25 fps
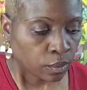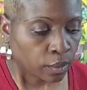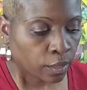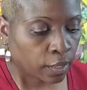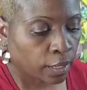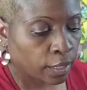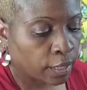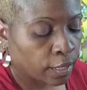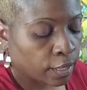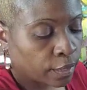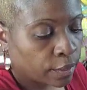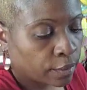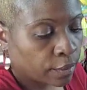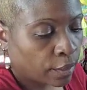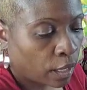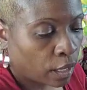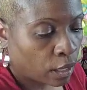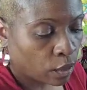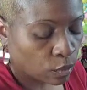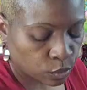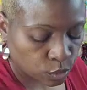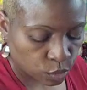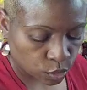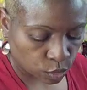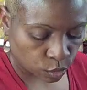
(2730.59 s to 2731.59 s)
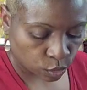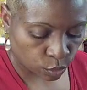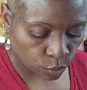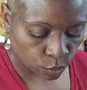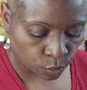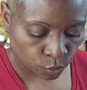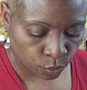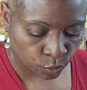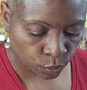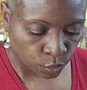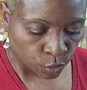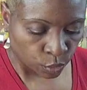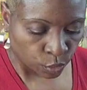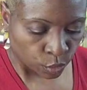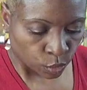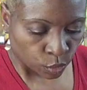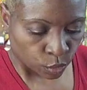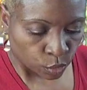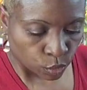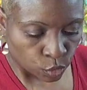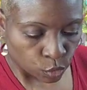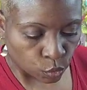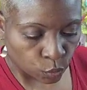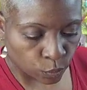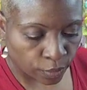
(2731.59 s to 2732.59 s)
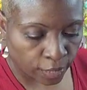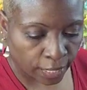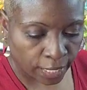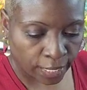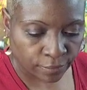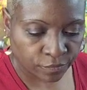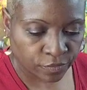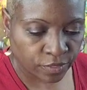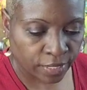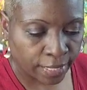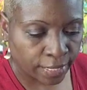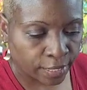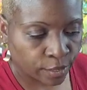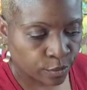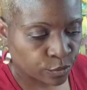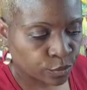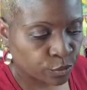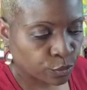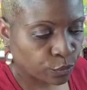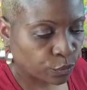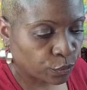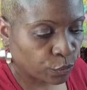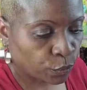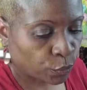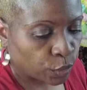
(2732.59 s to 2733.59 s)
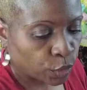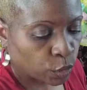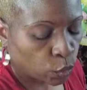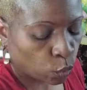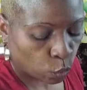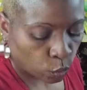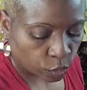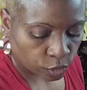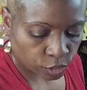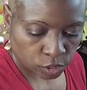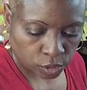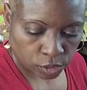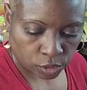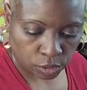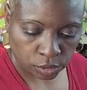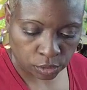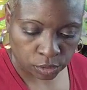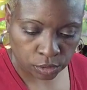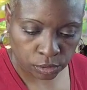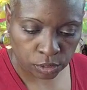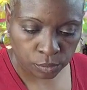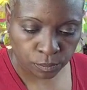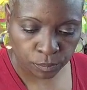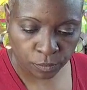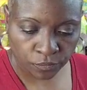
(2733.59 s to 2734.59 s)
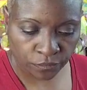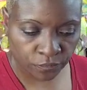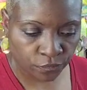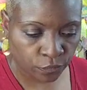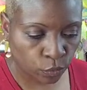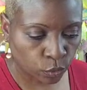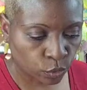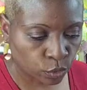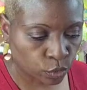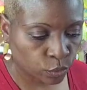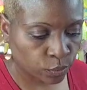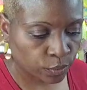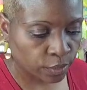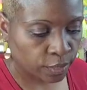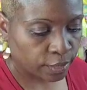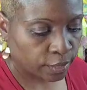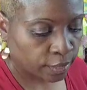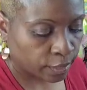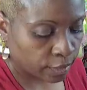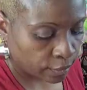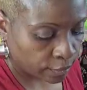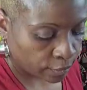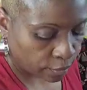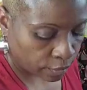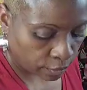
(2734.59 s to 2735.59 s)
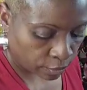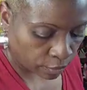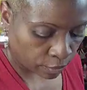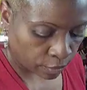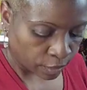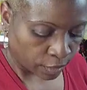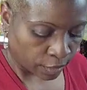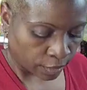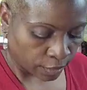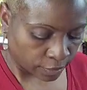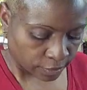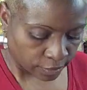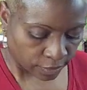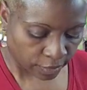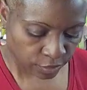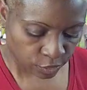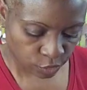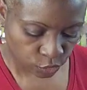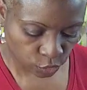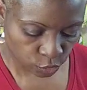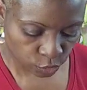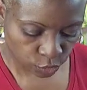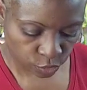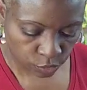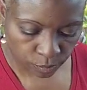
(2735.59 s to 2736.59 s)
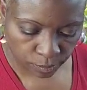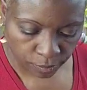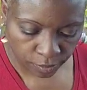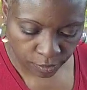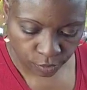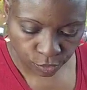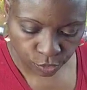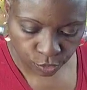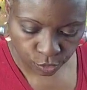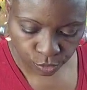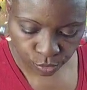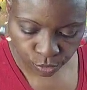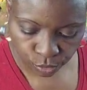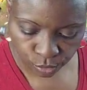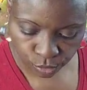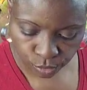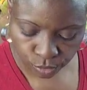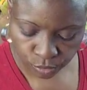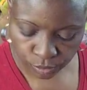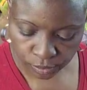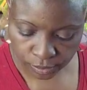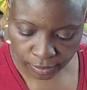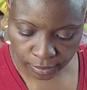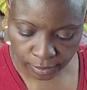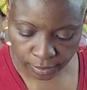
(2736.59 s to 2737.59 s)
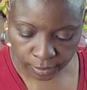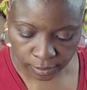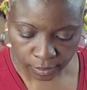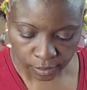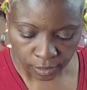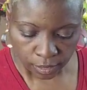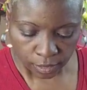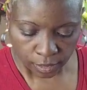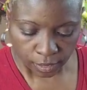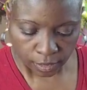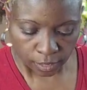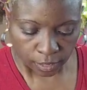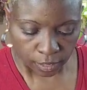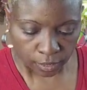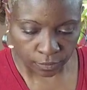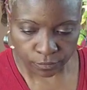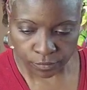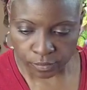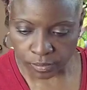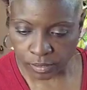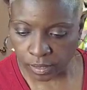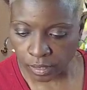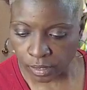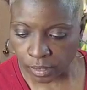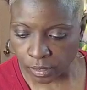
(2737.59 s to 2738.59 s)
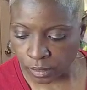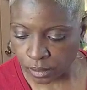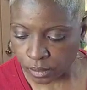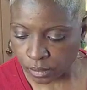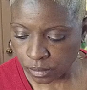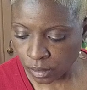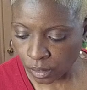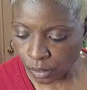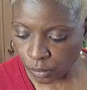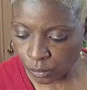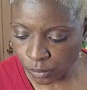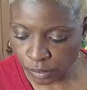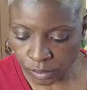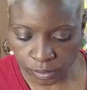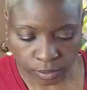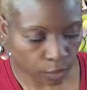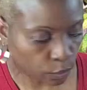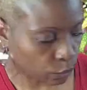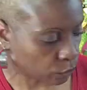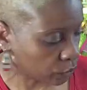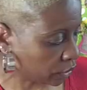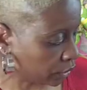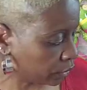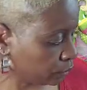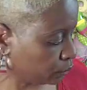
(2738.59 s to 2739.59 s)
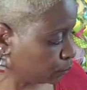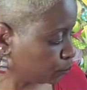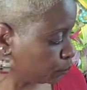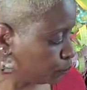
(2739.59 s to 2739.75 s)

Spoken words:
And also, you would have to answer 3 questions before you get in there. That's just to make sure that everything is okie dokie.